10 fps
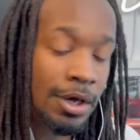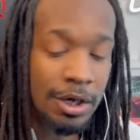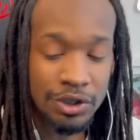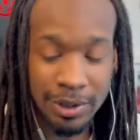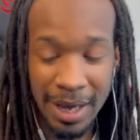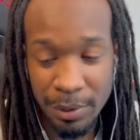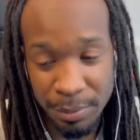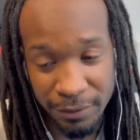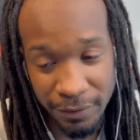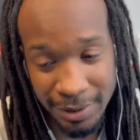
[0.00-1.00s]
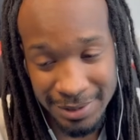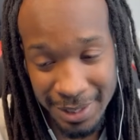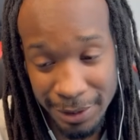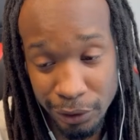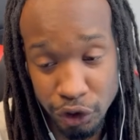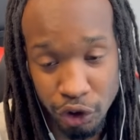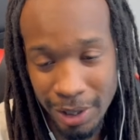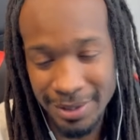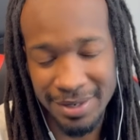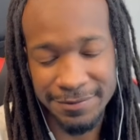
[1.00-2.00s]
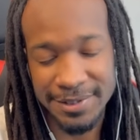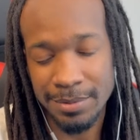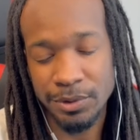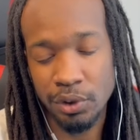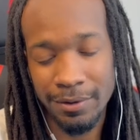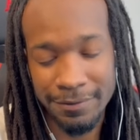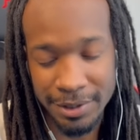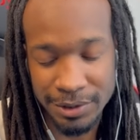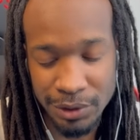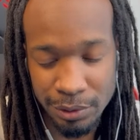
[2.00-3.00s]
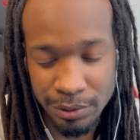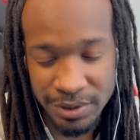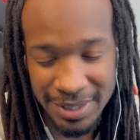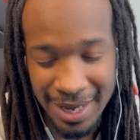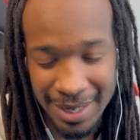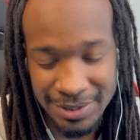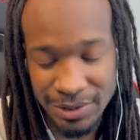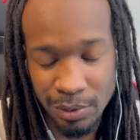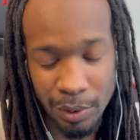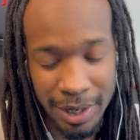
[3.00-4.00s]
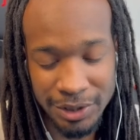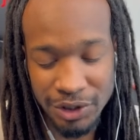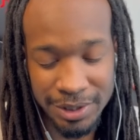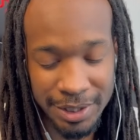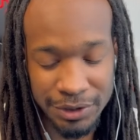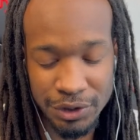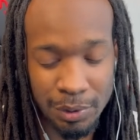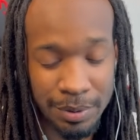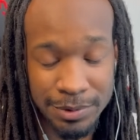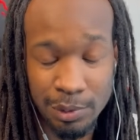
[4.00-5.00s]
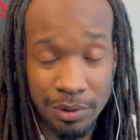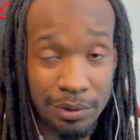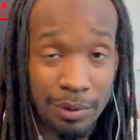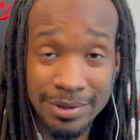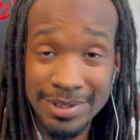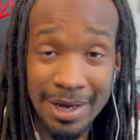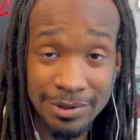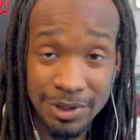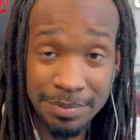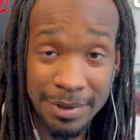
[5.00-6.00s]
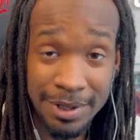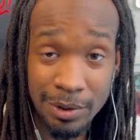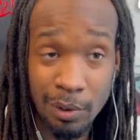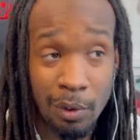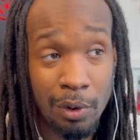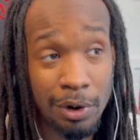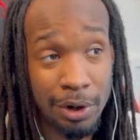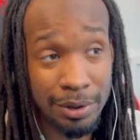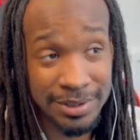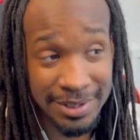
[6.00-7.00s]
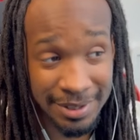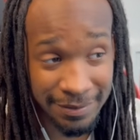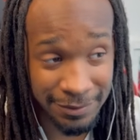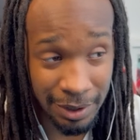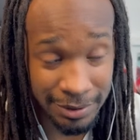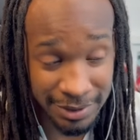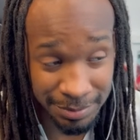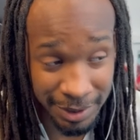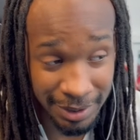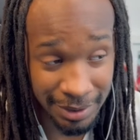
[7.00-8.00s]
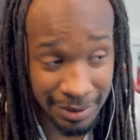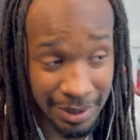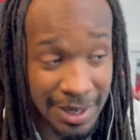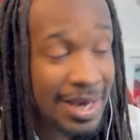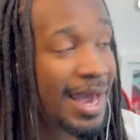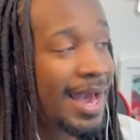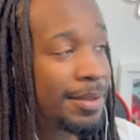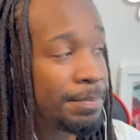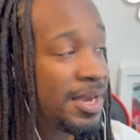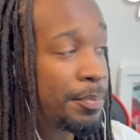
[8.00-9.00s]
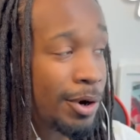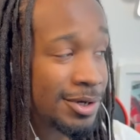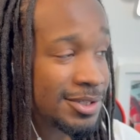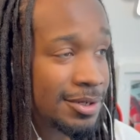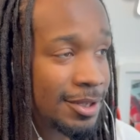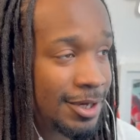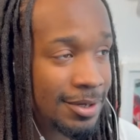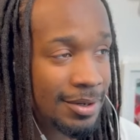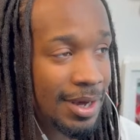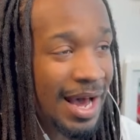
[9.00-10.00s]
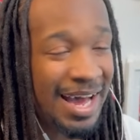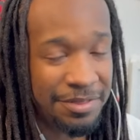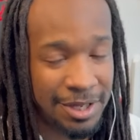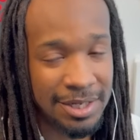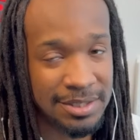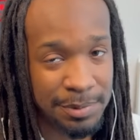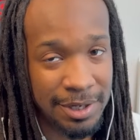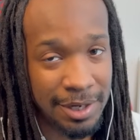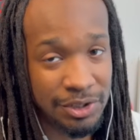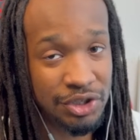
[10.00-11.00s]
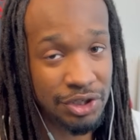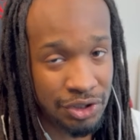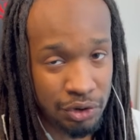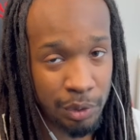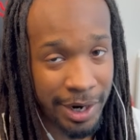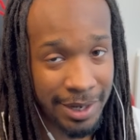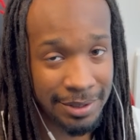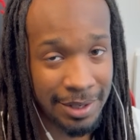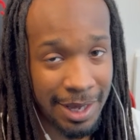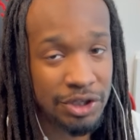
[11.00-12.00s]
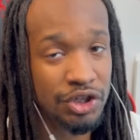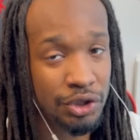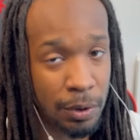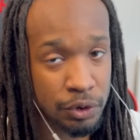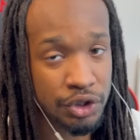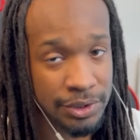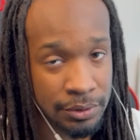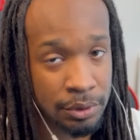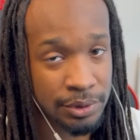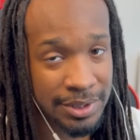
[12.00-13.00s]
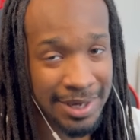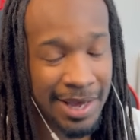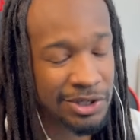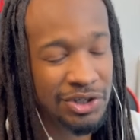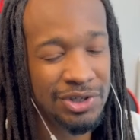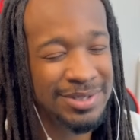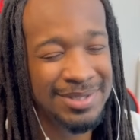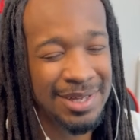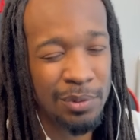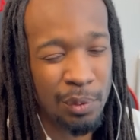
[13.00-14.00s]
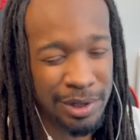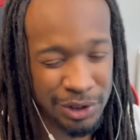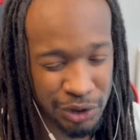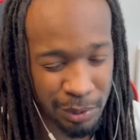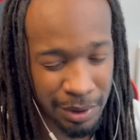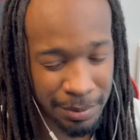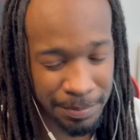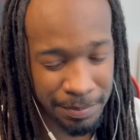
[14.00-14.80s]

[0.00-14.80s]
So now we move on to Henyard trying to give some sort of an excuse as to why she didn't show up to her Thornton Township meeting or her City of Dalton meeting. And me personally, I think it's because she's drained and she knows she's losing and she just didn't want to show up.